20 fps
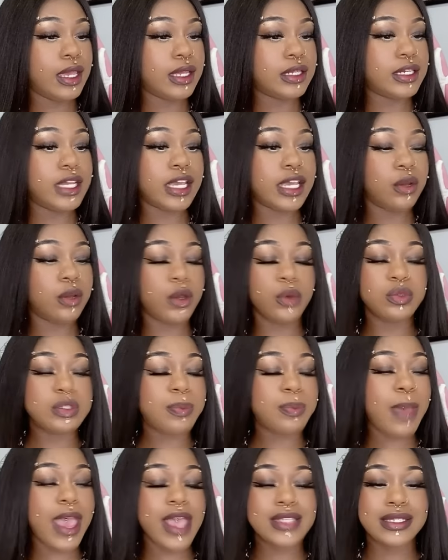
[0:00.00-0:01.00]
Then it was
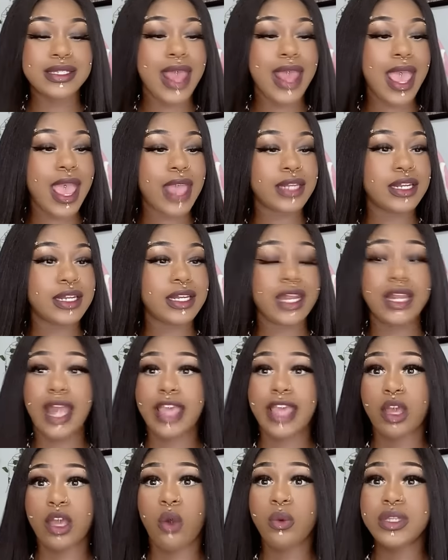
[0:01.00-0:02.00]
past nine. Then they
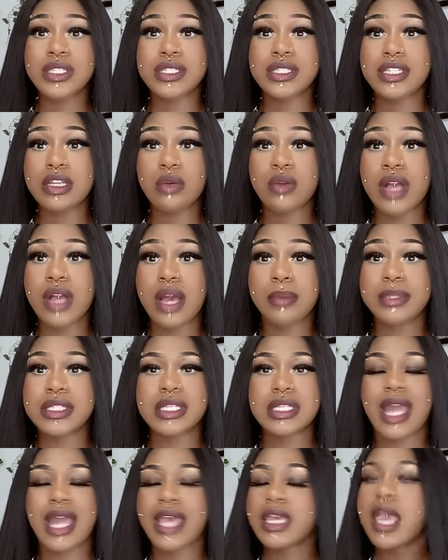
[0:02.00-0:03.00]
like, oh, it's still coming
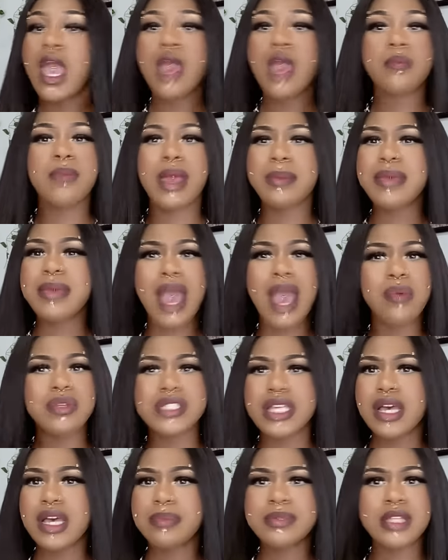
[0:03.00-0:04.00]
tonight, baby. I
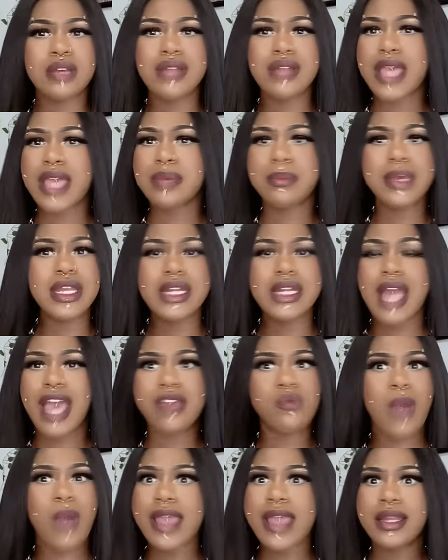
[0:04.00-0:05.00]
was up till like
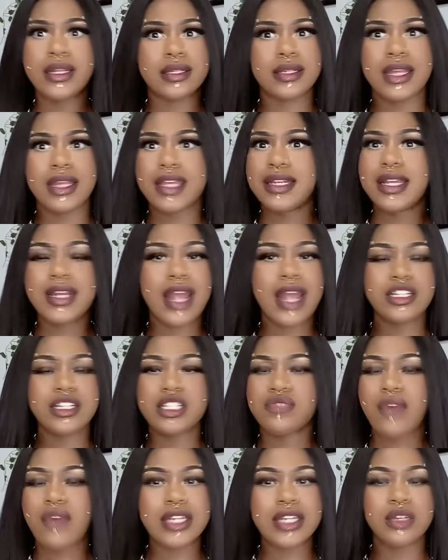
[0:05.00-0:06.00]
midnight waiting, and then I
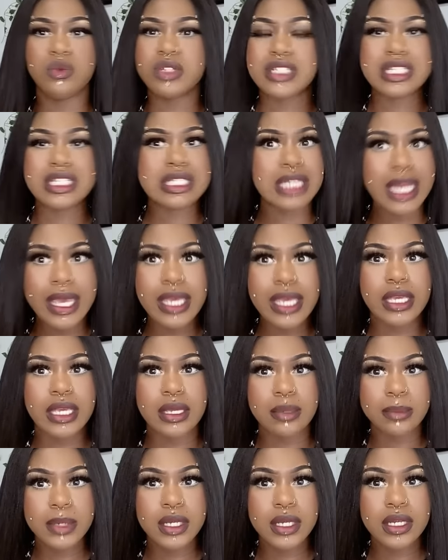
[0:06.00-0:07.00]
just finally went to
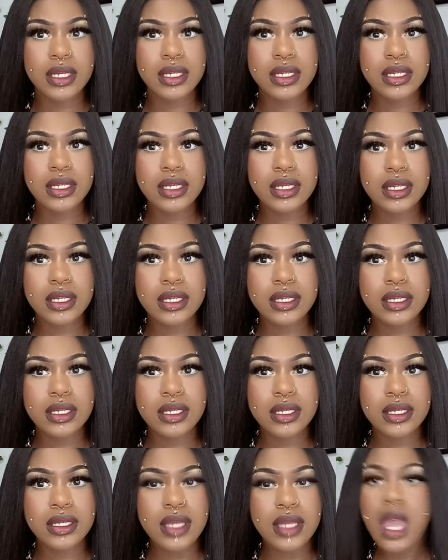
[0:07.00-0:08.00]
sleep.
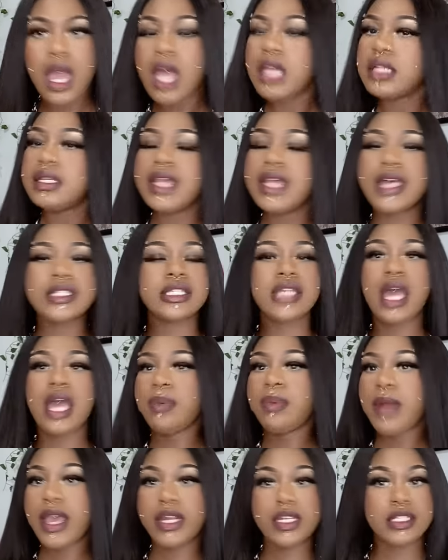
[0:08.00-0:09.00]
Let's not
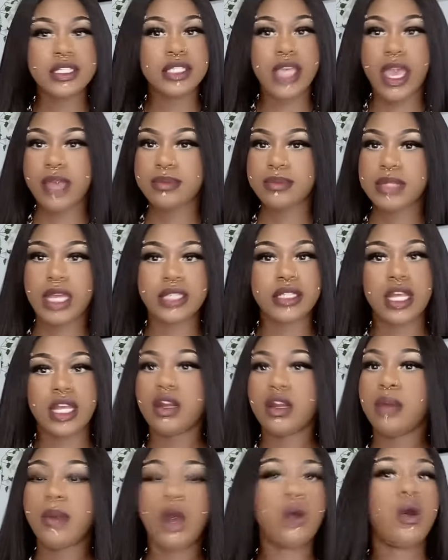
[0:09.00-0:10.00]
play these games like that
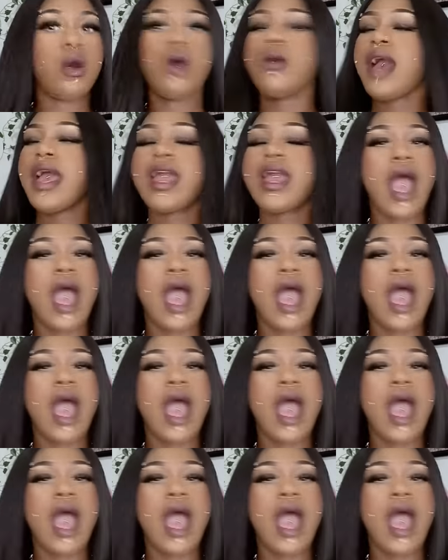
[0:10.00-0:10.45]
no more, okay?